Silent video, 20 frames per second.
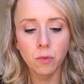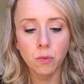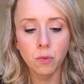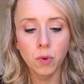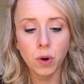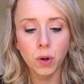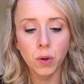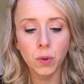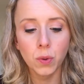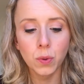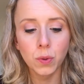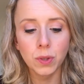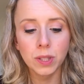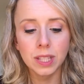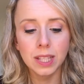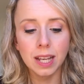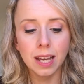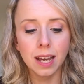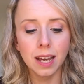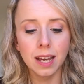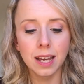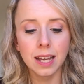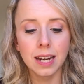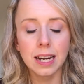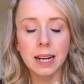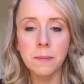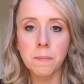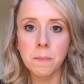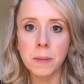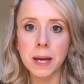Rose
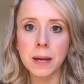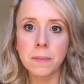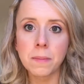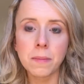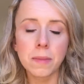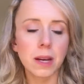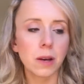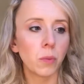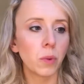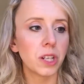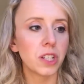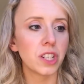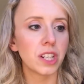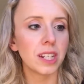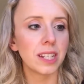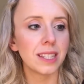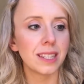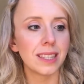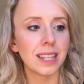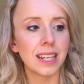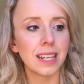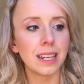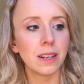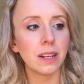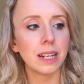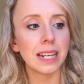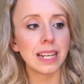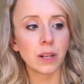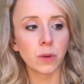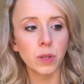Lip Balm, which is the
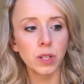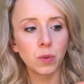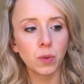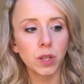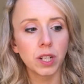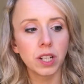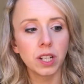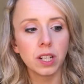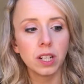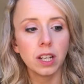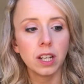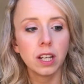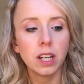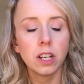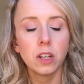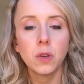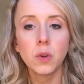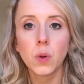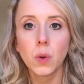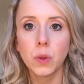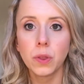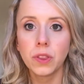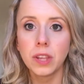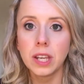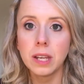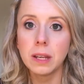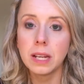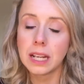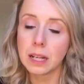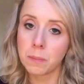liquid one, not
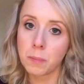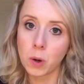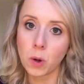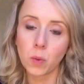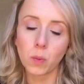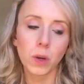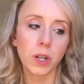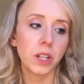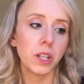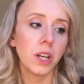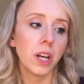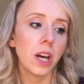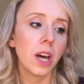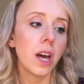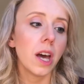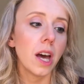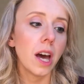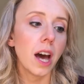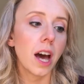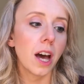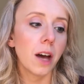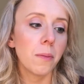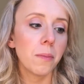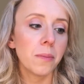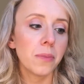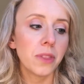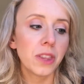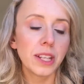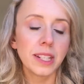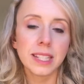the little pot one.
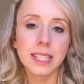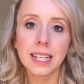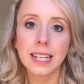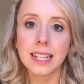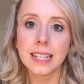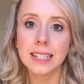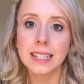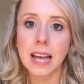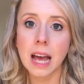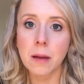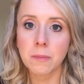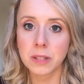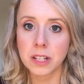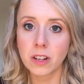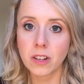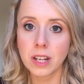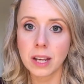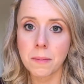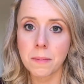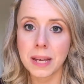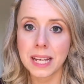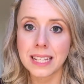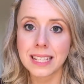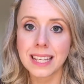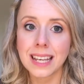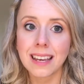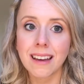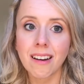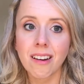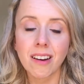This is absolutely
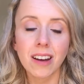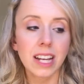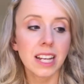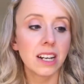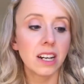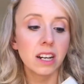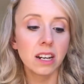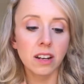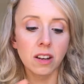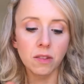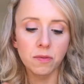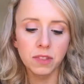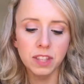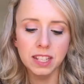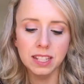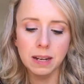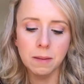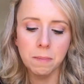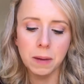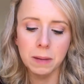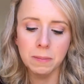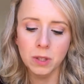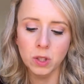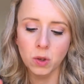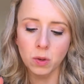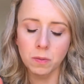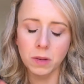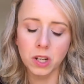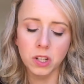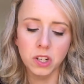amazing. I love this lip balm
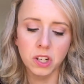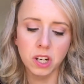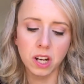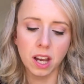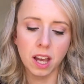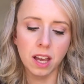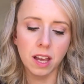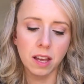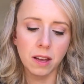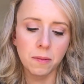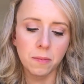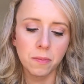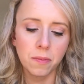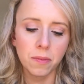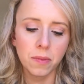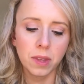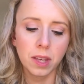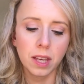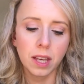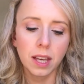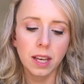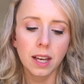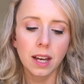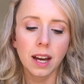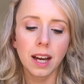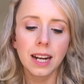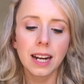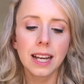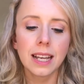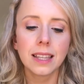so much. I
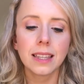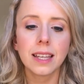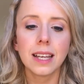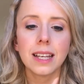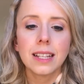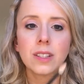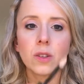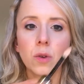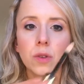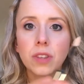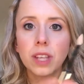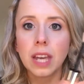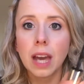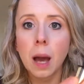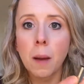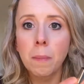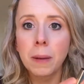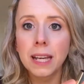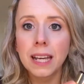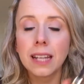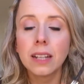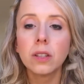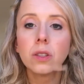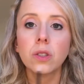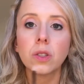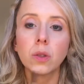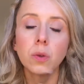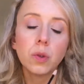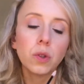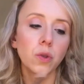like that it's got the applicator,
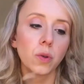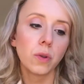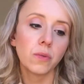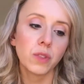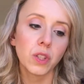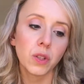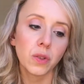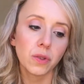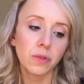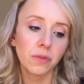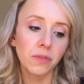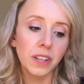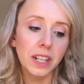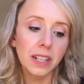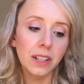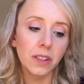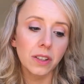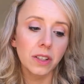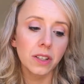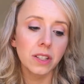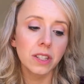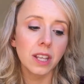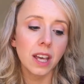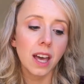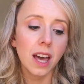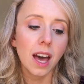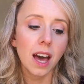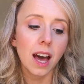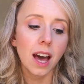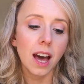so you don't have to use your fingers.
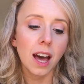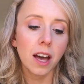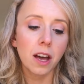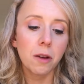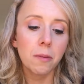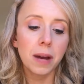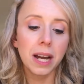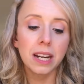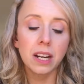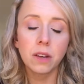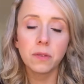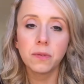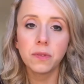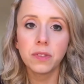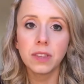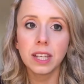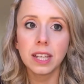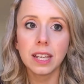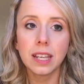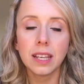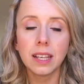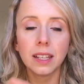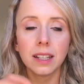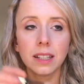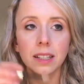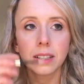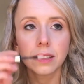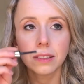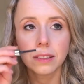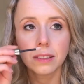I love the